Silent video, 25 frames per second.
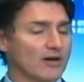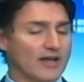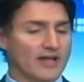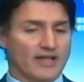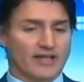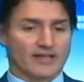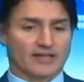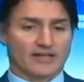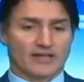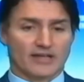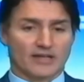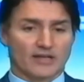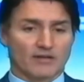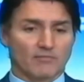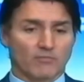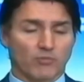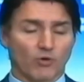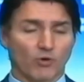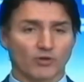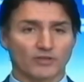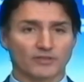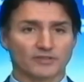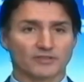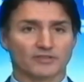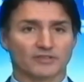and
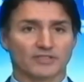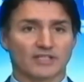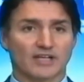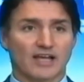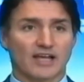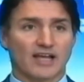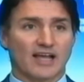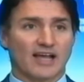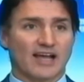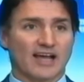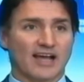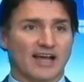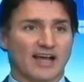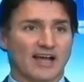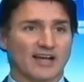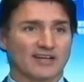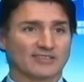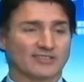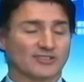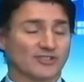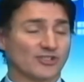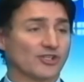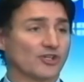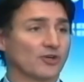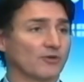important
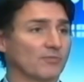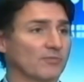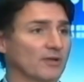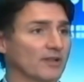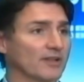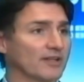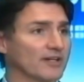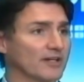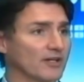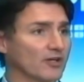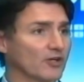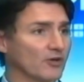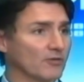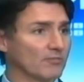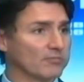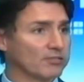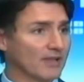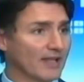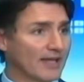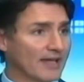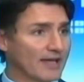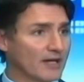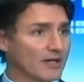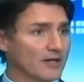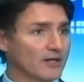geopolitical
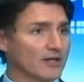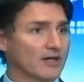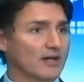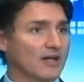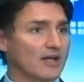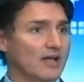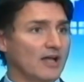player.